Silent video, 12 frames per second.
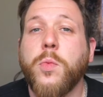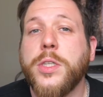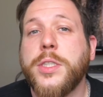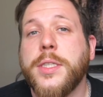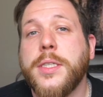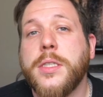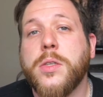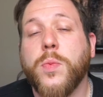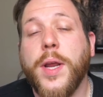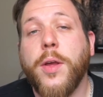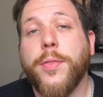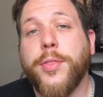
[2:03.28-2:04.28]
which is
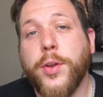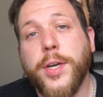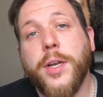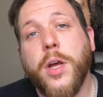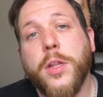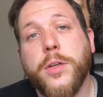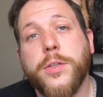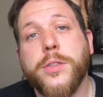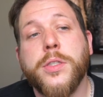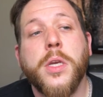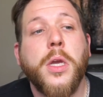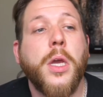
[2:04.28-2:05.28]
around
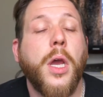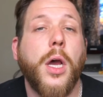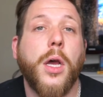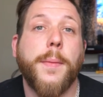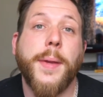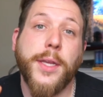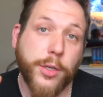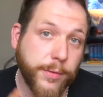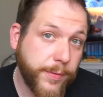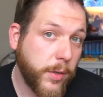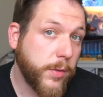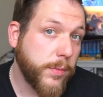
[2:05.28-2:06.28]
$30. Your
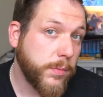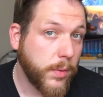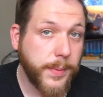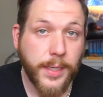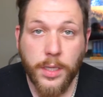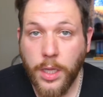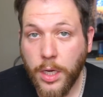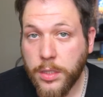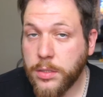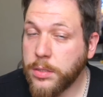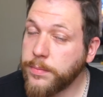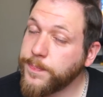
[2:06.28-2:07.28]
phone will be
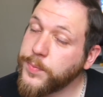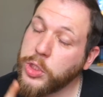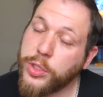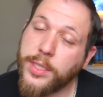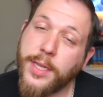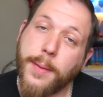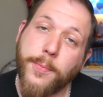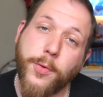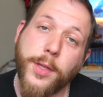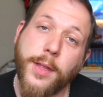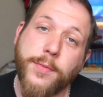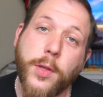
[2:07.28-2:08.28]
unlocked because you did that before
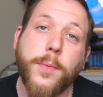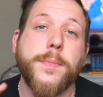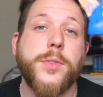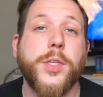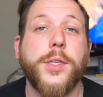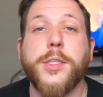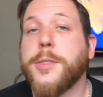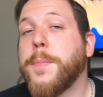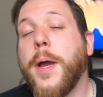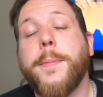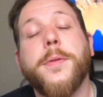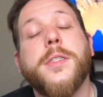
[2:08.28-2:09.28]
you left home. So you can just
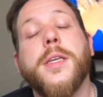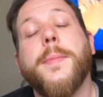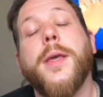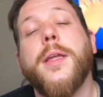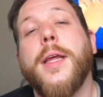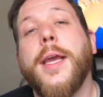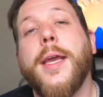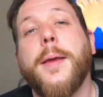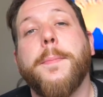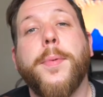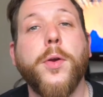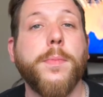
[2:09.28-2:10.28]
pop your SIM in
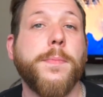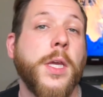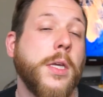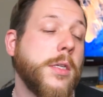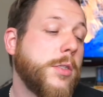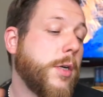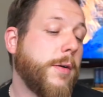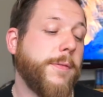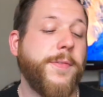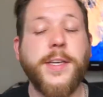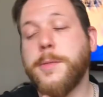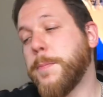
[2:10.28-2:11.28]
and boom, start
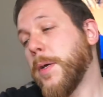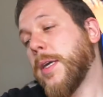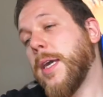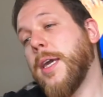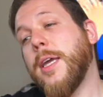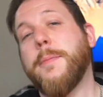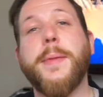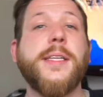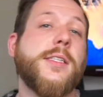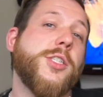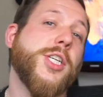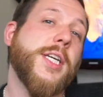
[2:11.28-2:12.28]
Facebooking,
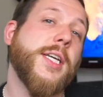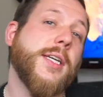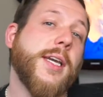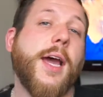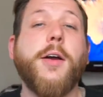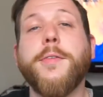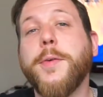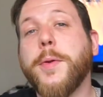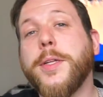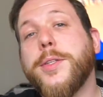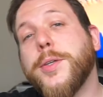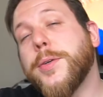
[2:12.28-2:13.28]
messaging, however you want
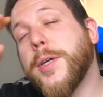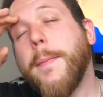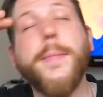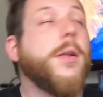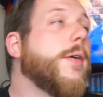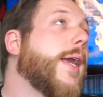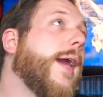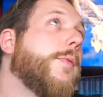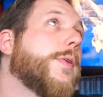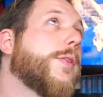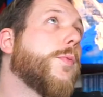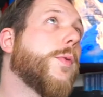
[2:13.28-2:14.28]
to do. Communicate
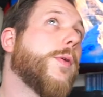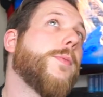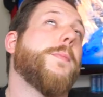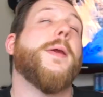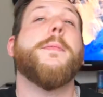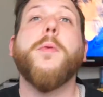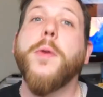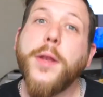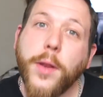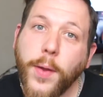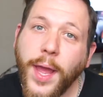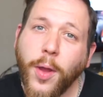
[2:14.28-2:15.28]
with the world. People want to
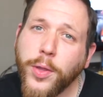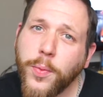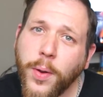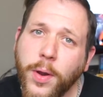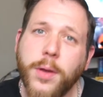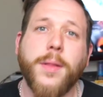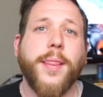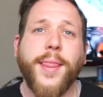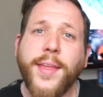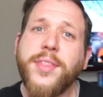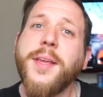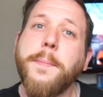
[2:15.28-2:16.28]
know how you are.
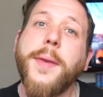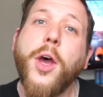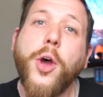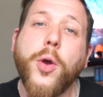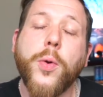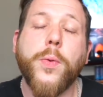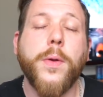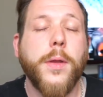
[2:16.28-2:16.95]
Let them know.